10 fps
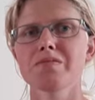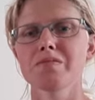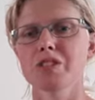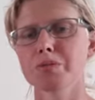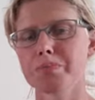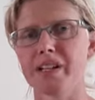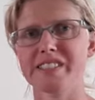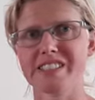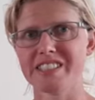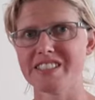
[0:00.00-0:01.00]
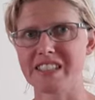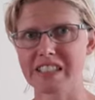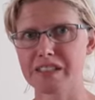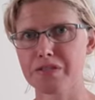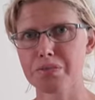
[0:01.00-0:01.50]
spread these
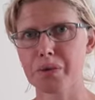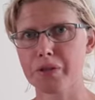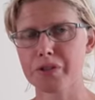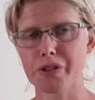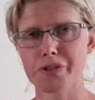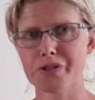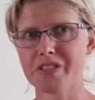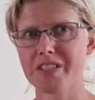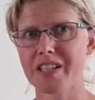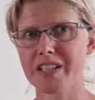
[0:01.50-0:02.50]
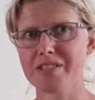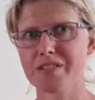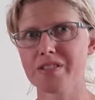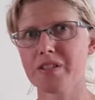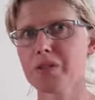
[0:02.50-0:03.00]
negative protons
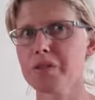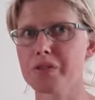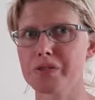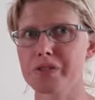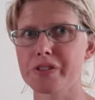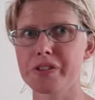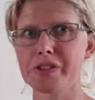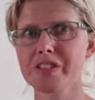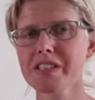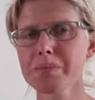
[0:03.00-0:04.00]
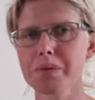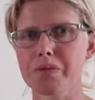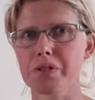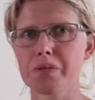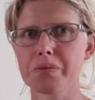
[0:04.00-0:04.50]
in all over your sleeping
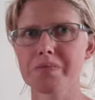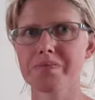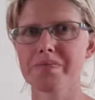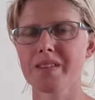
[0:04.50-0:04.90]
room.